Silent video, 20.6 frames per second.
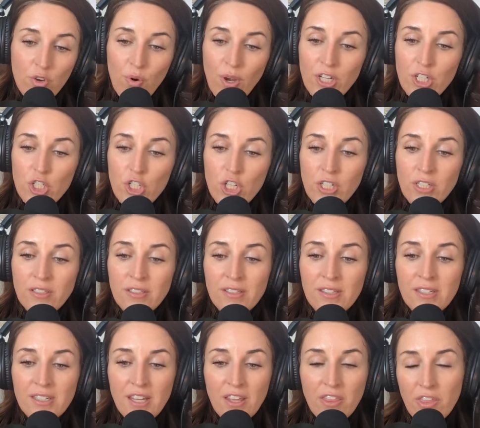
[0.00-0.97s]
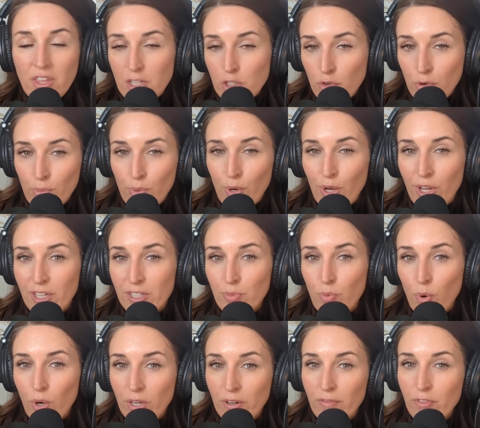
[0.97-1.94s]
questions, see things from his
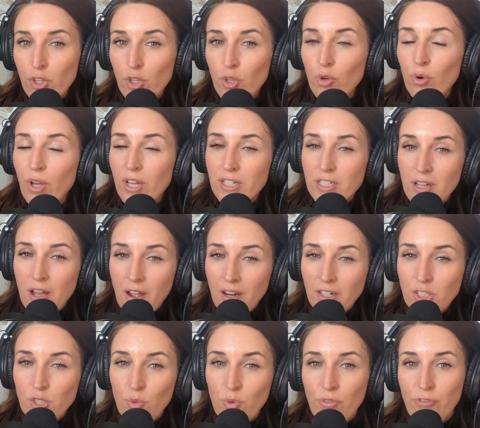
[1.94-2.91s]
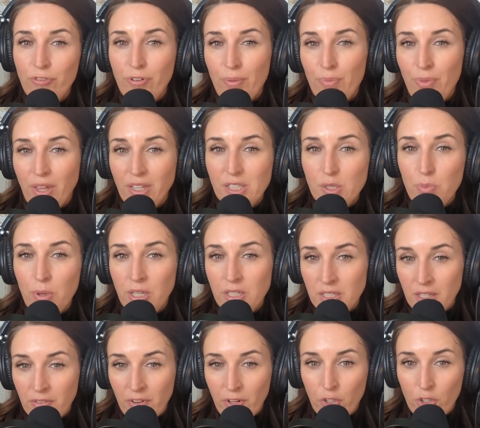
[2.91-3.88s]
point of view, and talk to him from that
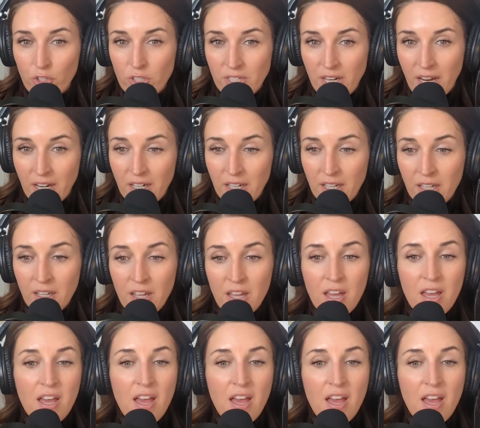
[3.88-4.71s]
space of understanding.